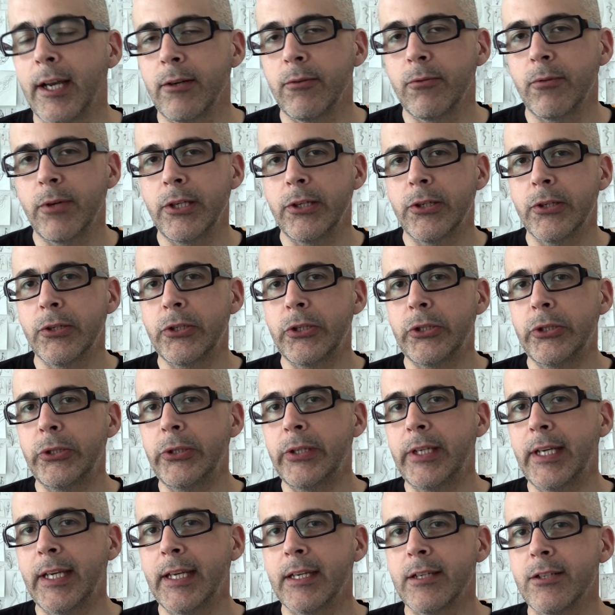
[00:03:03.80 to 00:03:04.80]
and what you're
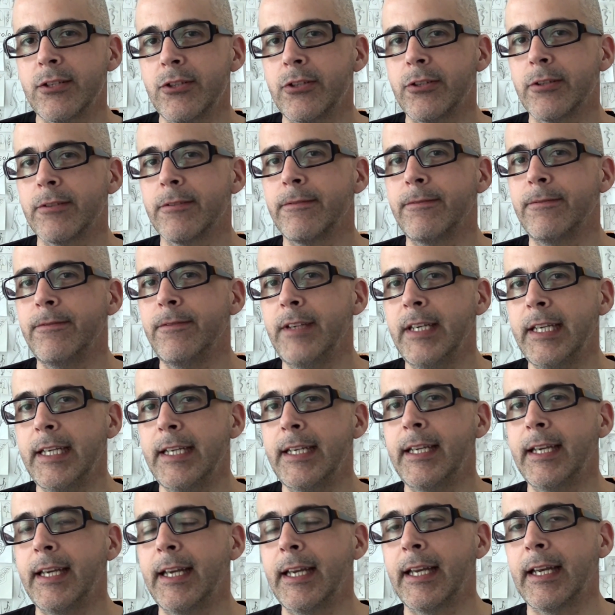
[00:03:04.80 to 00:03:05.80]
doing is you're
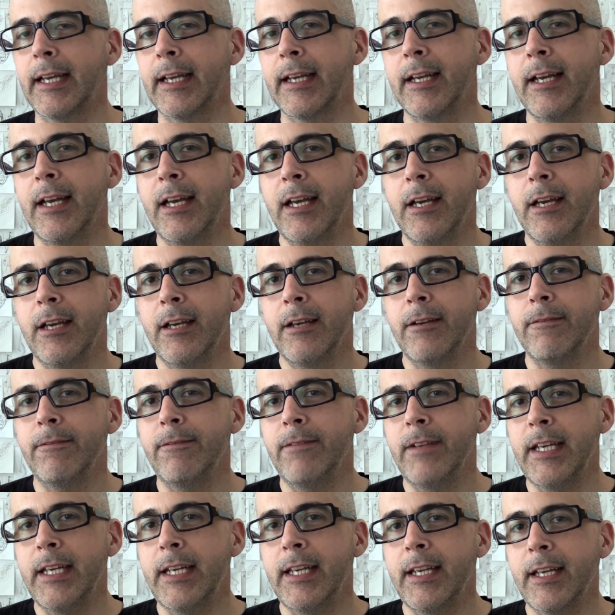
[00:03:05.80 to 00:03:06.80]
feeding
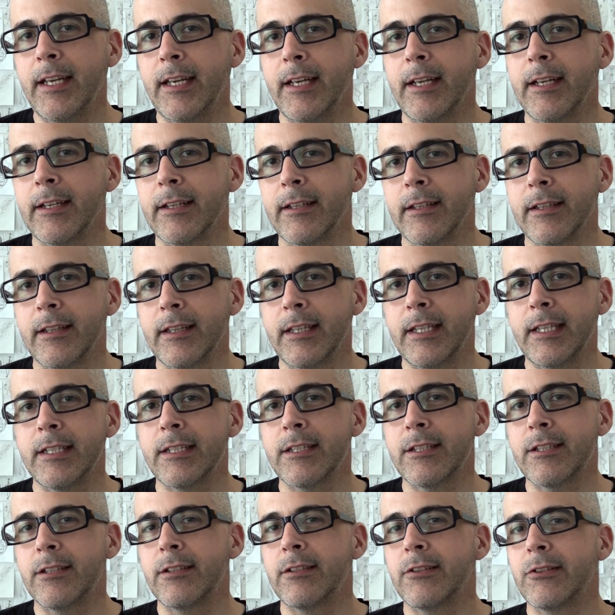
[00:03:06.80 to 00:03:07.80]

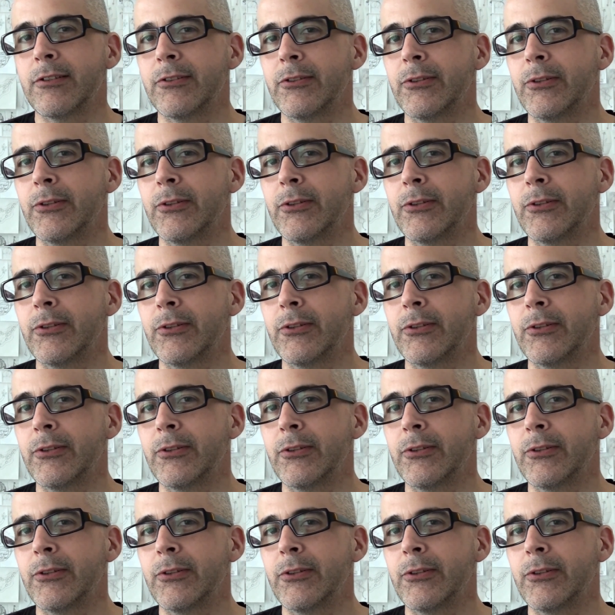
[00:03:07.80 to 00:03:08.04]
this